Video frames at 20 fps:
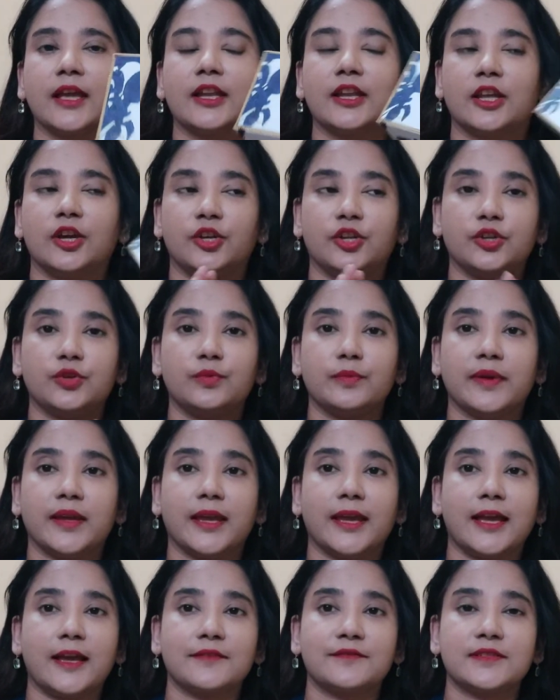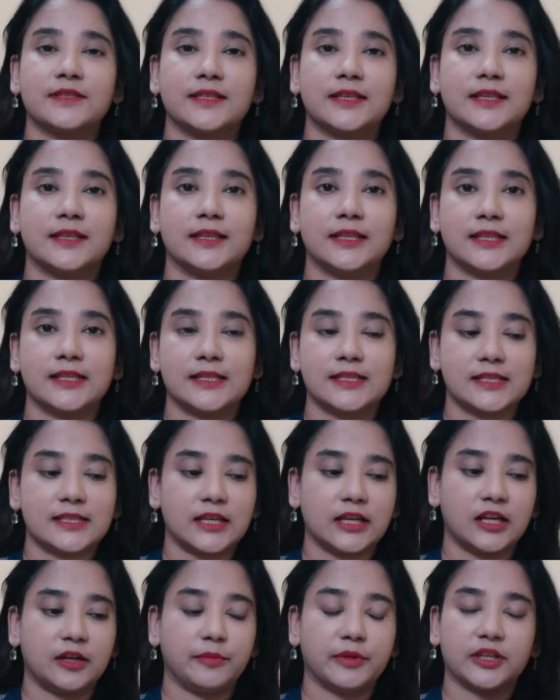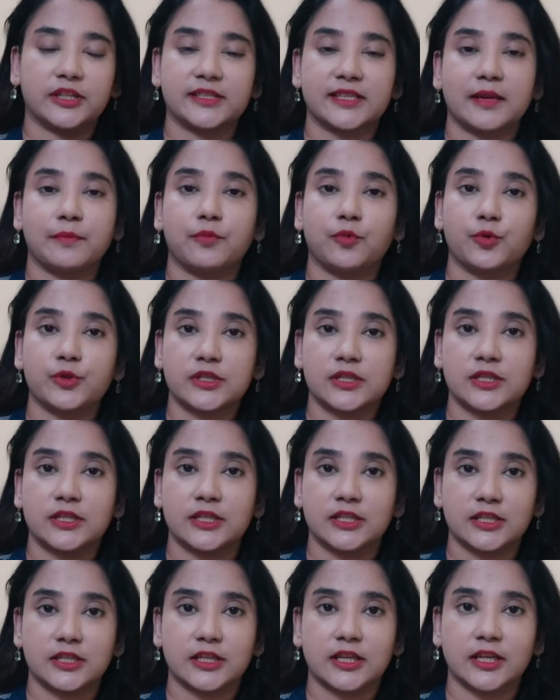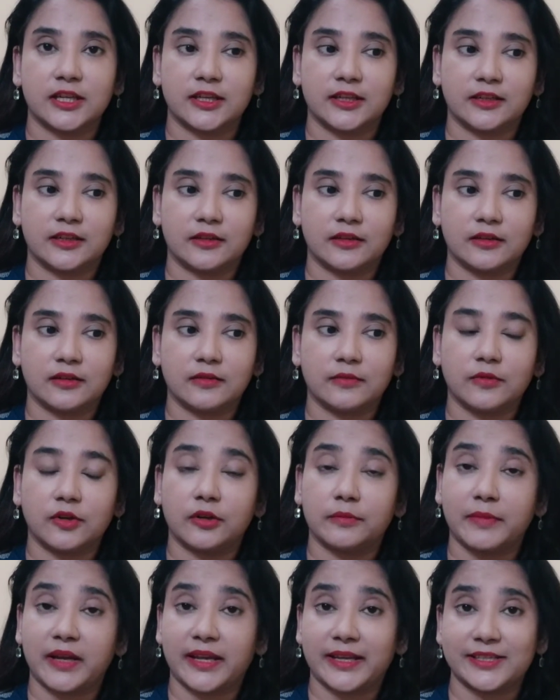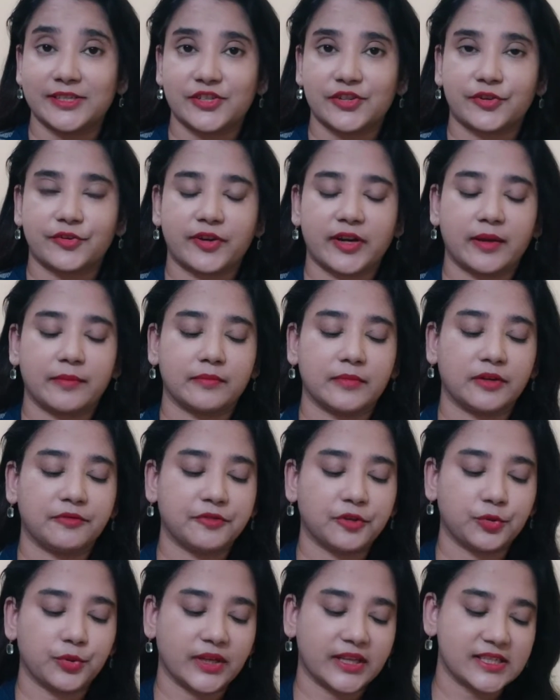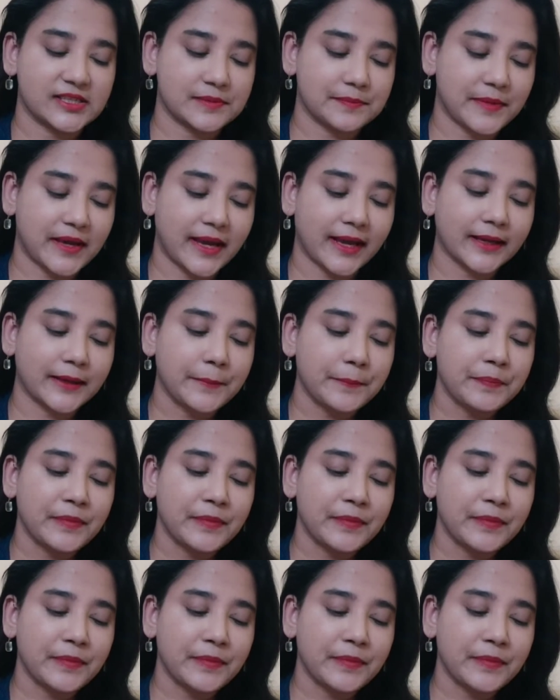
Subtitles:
Now you may have seen this because I posted it on my Instagram a few days back.